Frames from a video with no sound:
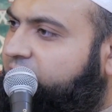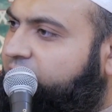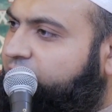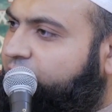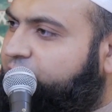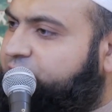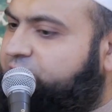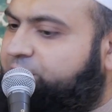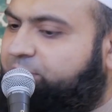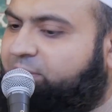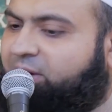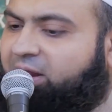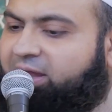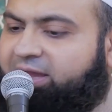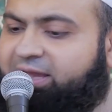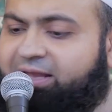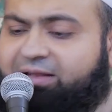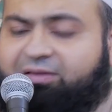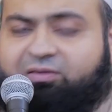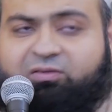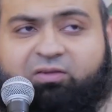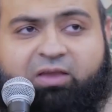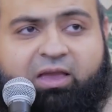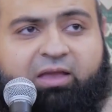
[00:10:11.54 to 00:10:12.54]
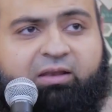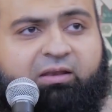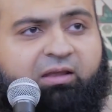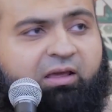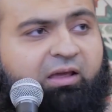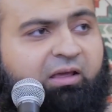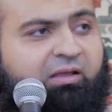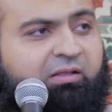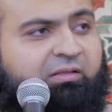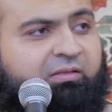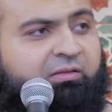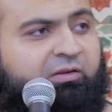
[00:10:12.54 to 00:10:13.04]
So Jibra'il
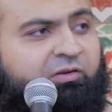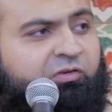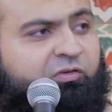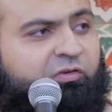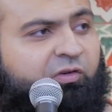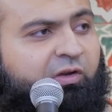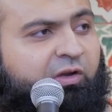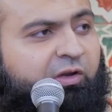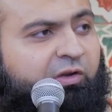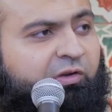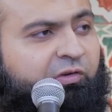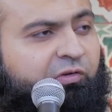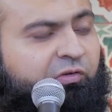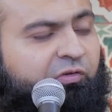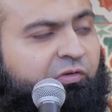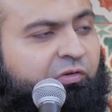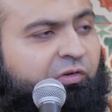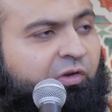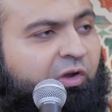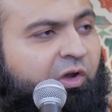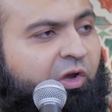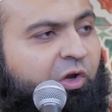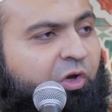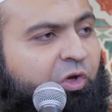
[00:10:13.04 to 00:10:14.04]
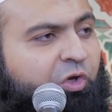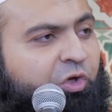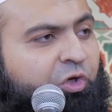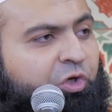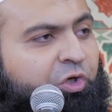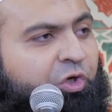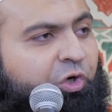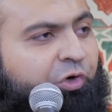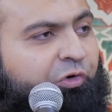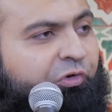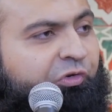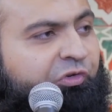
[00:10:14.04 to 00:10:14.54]
said, this is
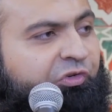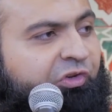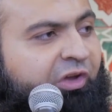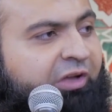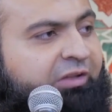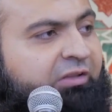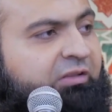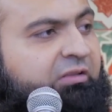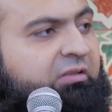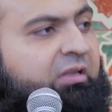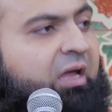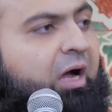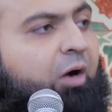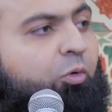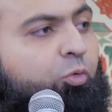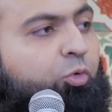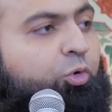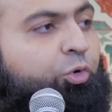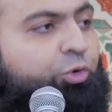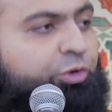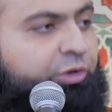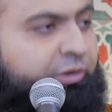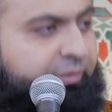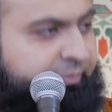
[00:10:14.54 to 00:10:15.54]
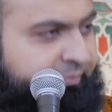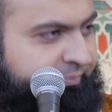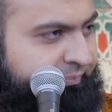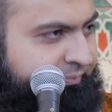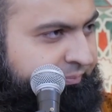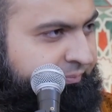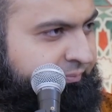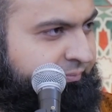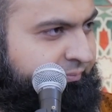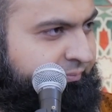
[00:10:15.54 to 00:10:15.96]
your son Dawood.